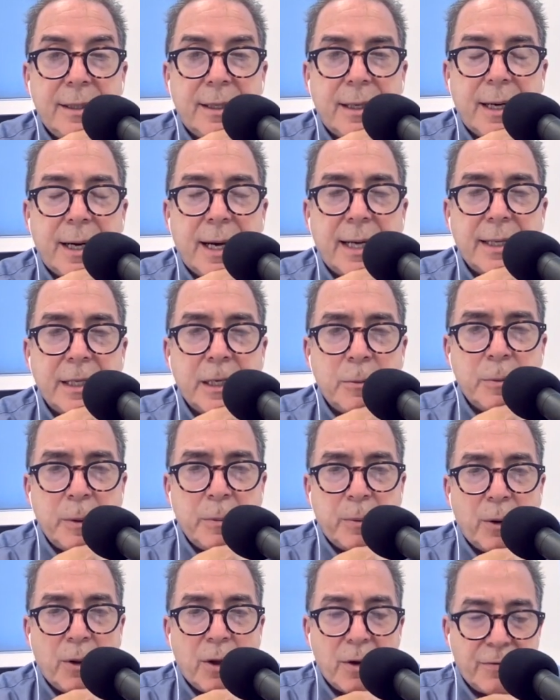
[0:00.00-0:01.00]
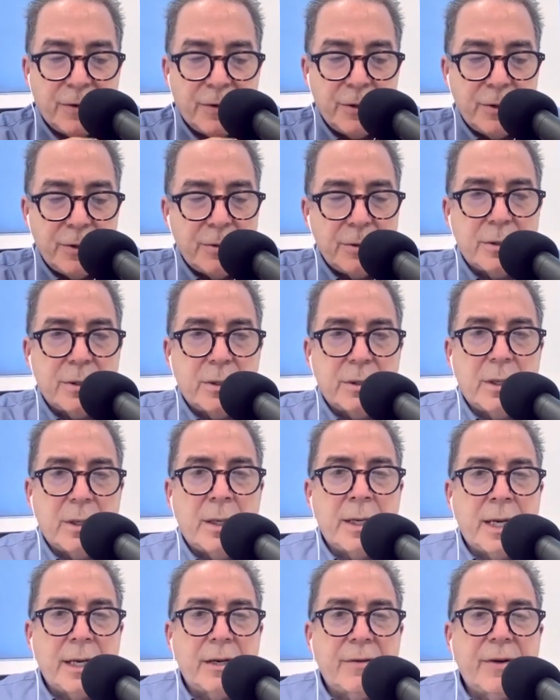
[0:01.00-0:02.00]
I think people often use a
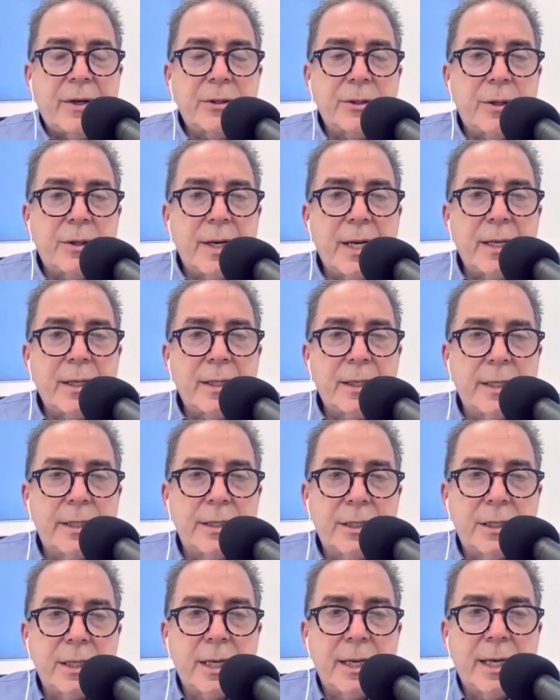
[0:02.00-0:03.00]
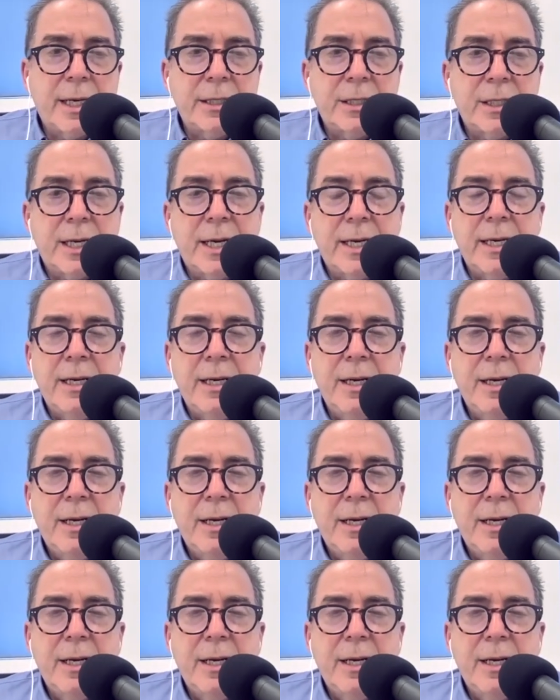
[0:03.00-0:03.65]
negative externality as an